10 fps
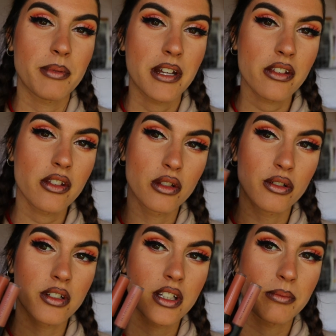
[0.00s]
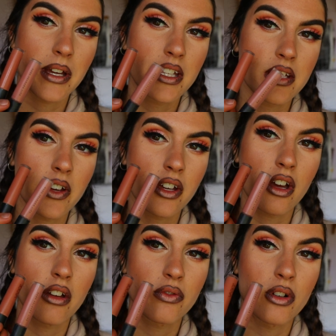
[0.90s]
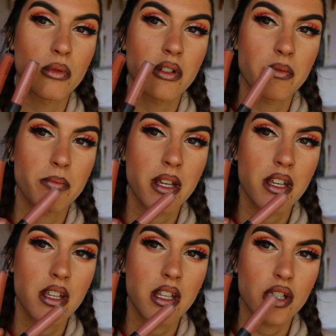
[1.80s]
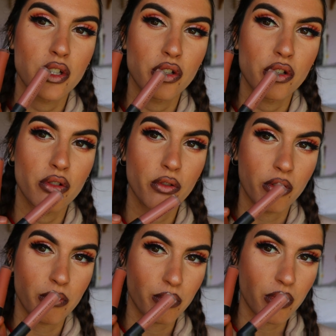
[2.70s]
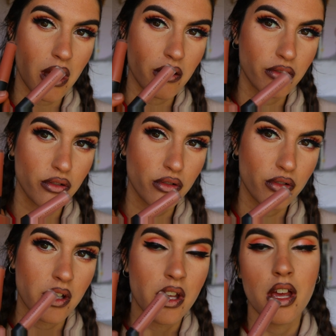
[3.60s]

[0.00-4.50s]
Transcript: depending on the look depends if I go for more of a pinkier nude or a brown nude